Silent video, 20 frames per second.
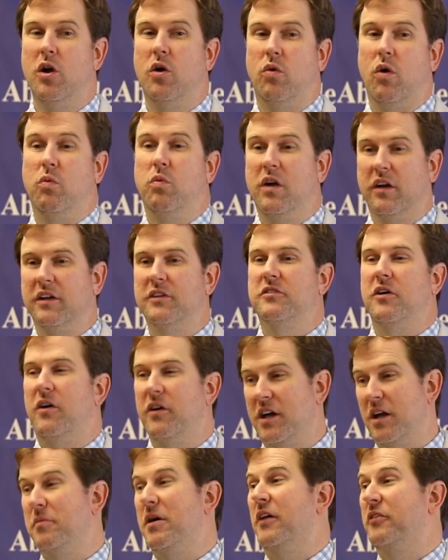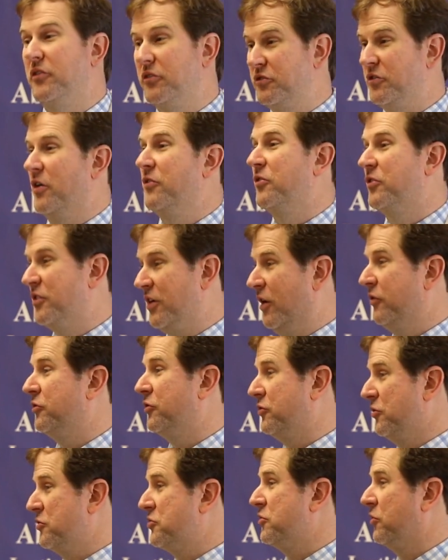we're really talking about the Southern
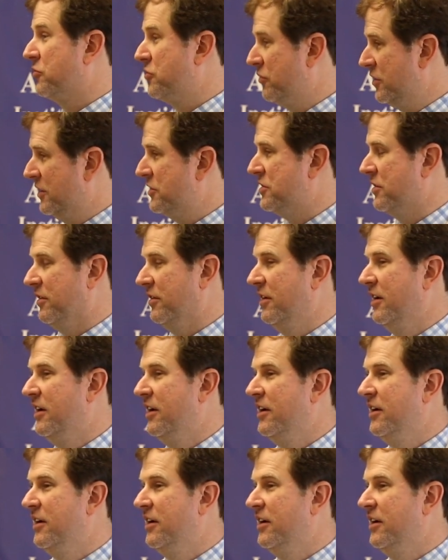constitutional tradition.